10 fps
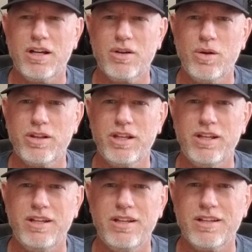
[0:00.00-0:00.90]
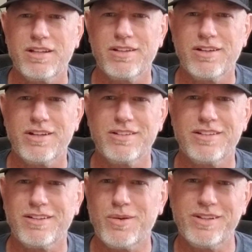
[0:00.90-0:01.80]
quickly, as
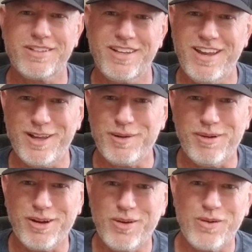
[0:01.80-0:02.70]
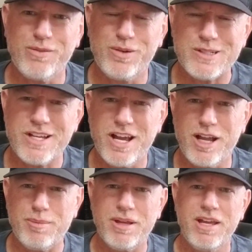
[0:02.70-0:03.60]
quick as I can, about going full
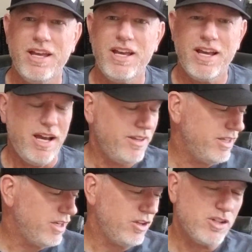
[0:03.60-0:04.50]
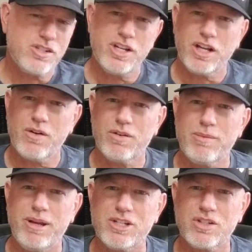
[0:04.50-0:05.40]
time, and then I'll just check over to
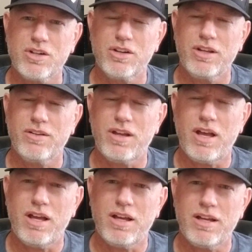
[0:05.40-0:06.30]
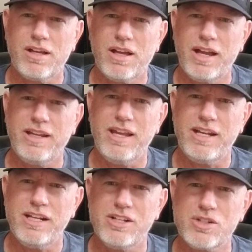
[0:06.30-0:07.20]
make sure I get
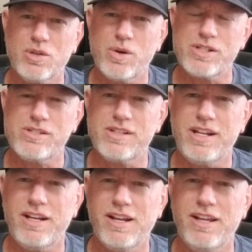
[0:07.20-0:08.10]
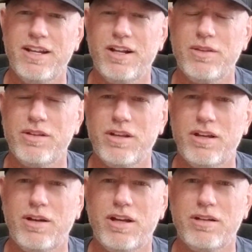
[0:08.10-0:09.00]
any additional questions that I didn't hit
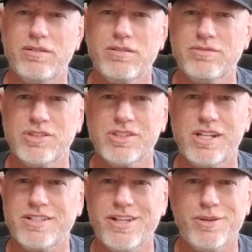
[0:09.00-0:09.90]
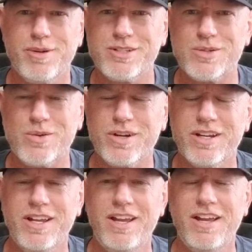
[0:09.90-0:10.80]
on just kind of telling my story.
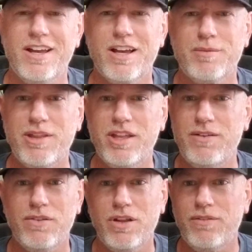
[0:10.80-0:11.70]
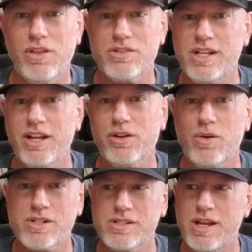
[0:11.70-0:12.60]
And then if there's any other
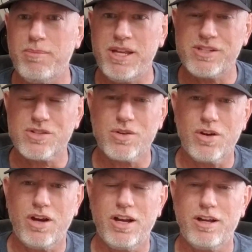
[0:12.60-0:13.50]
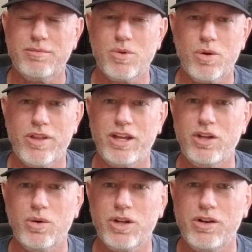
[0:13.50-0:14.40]
questions I missed or that
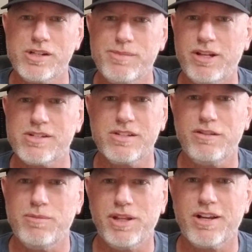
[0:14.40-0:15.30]
you were curious about, just leave them in the